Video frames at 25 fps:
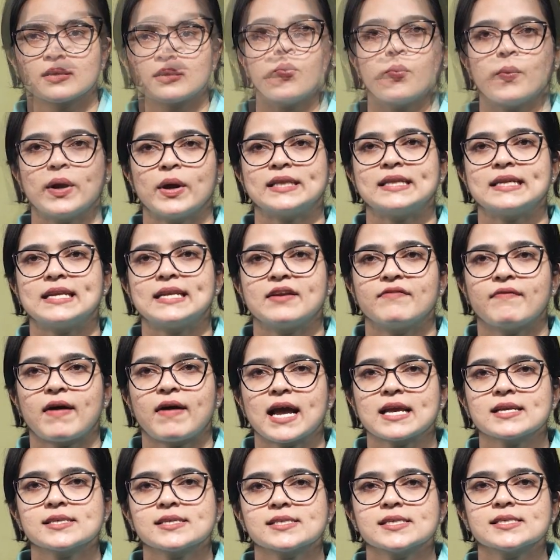When the
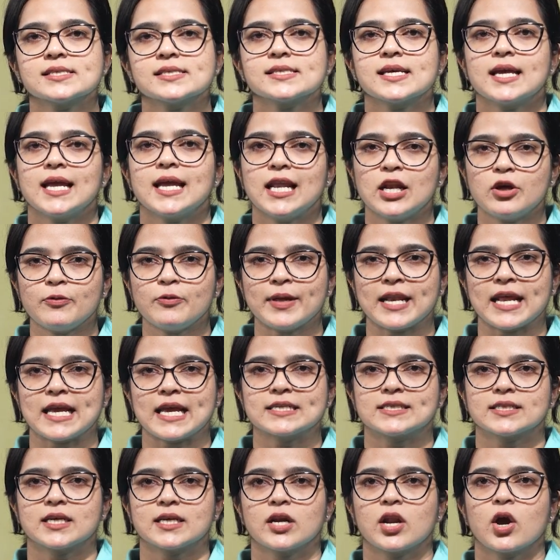device is
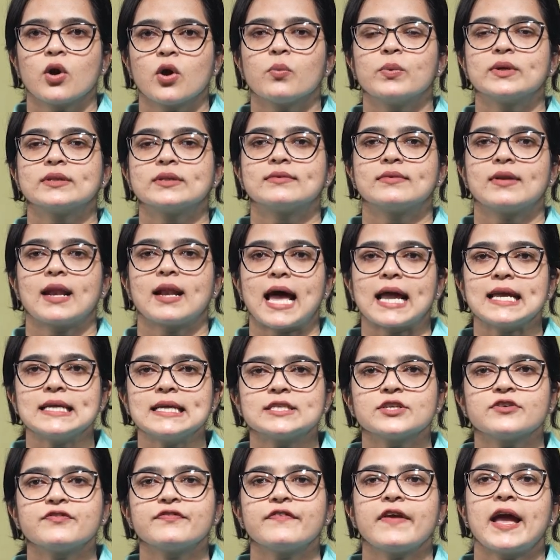illuminated with
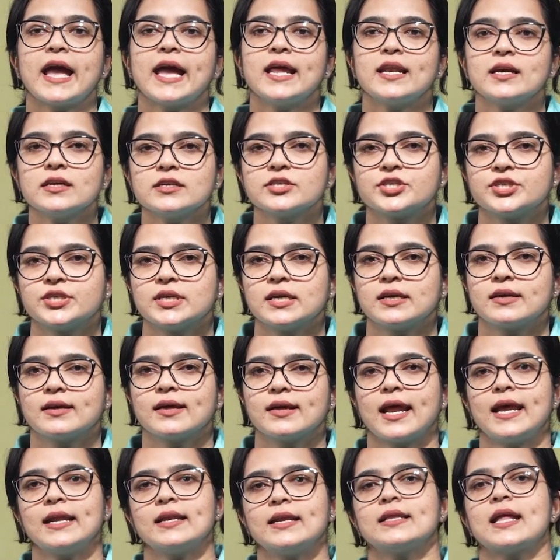light of energy
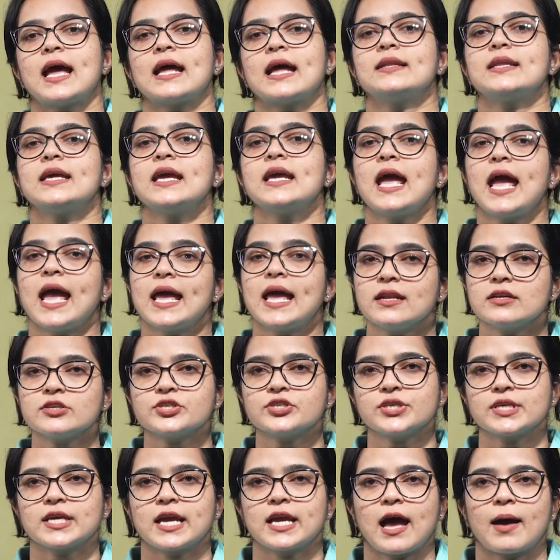greater than the
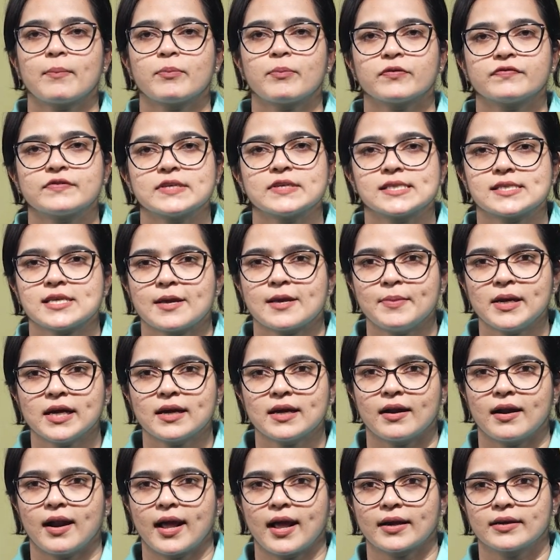energy gap of the
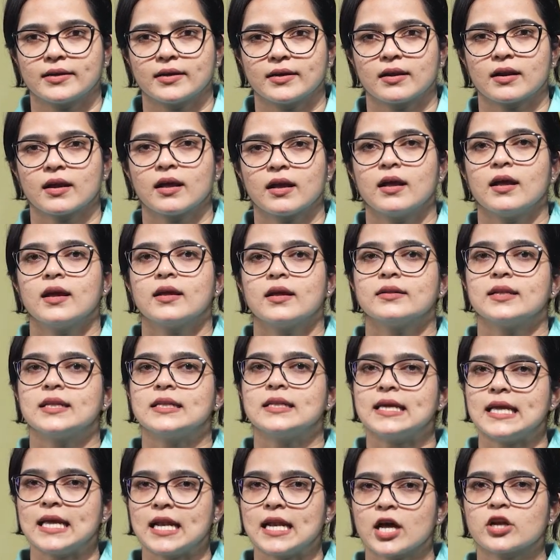semiconductor, then
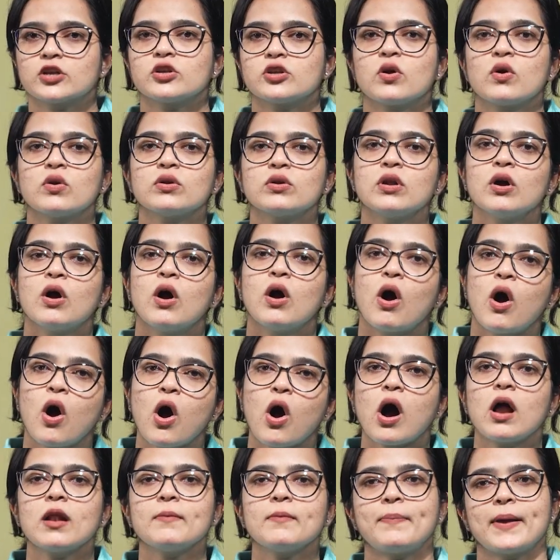the
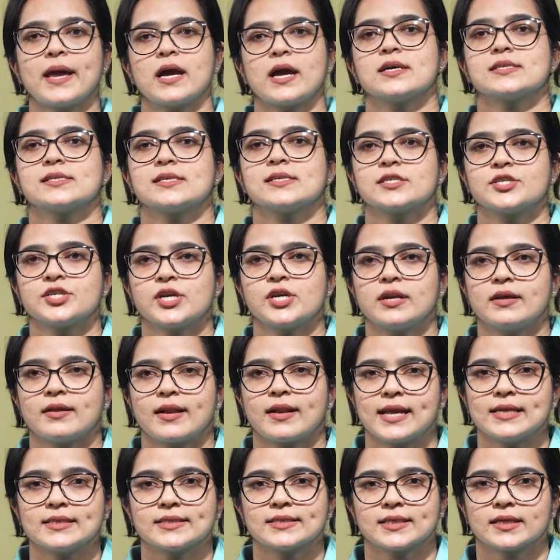electron-hole pairs are
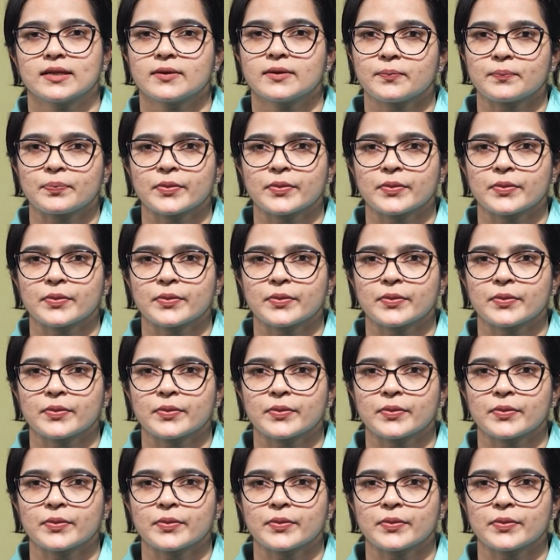generated.